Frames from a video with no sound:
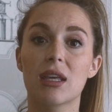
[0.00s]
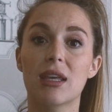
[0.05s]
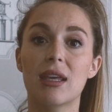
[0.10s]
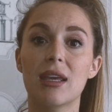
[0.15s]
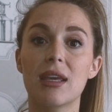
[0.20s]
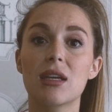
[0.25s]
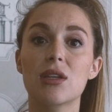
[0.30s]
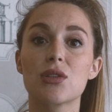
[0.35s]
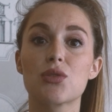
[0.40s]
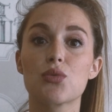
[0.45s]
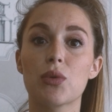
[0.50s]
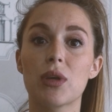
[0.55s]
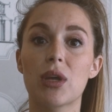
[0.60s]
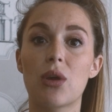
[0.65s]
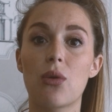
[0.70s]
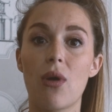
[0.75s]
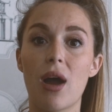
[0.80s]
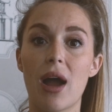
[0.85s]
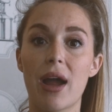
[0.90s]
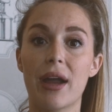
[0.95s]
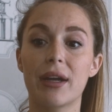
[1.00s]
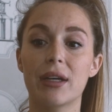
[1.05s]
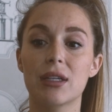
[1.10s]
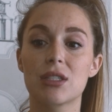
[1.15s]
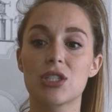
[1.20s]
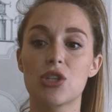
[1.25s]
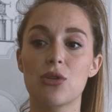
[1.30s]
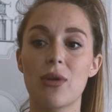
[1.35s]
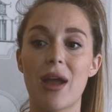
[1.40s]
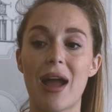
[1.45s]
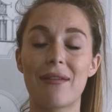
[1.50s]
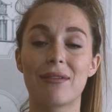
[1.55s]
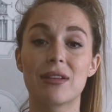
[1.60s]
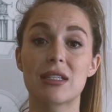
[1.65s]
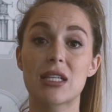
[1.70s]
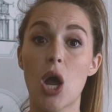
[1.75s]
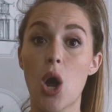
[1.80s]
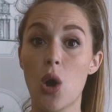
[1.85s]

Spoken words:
he is required to have his